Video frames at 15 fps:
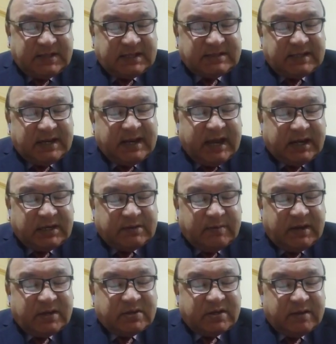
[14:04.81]
as
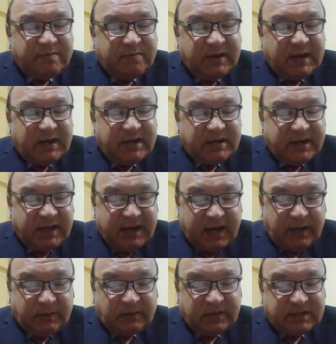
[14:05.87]
enactment, repeal
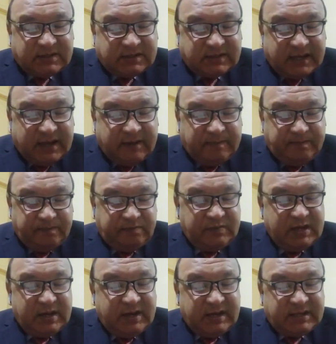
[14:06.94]
indicate that same
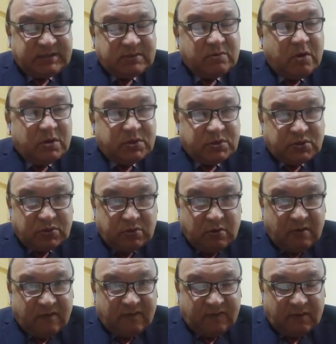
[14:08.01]
is not
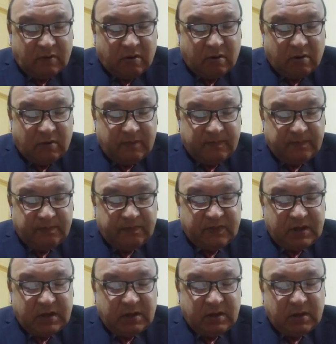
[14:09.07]
true of law.
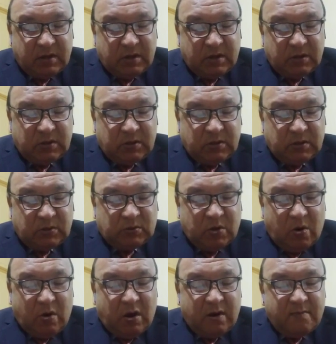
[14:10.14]

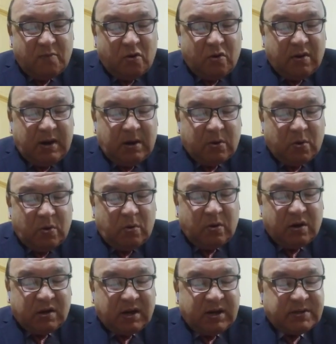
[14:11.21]
Though a moral rule
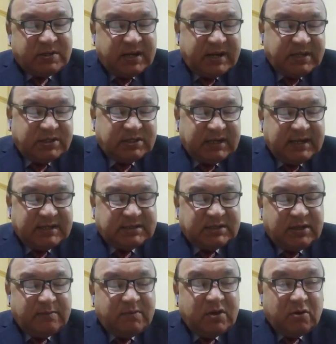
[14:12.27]
or tradition is
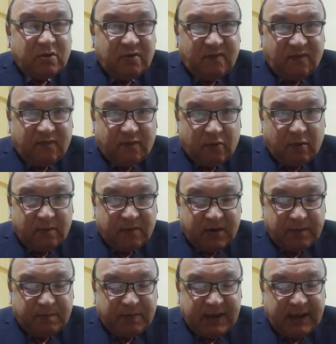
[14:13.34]
immune from
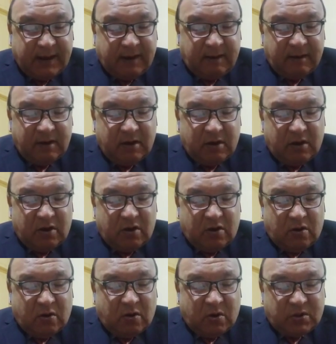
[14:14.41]
repeal
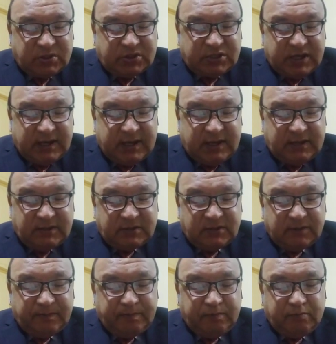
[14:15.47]
or
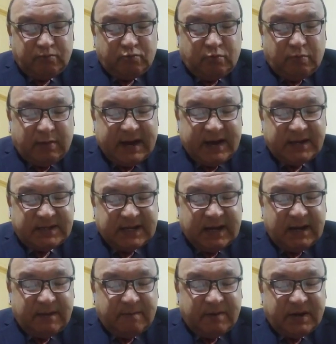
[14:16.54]
change by
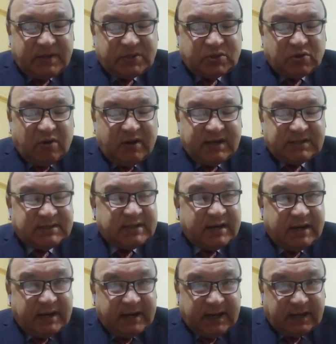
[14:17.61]
deliberate choice or
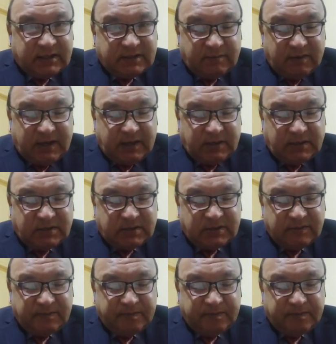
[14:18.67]
enactment,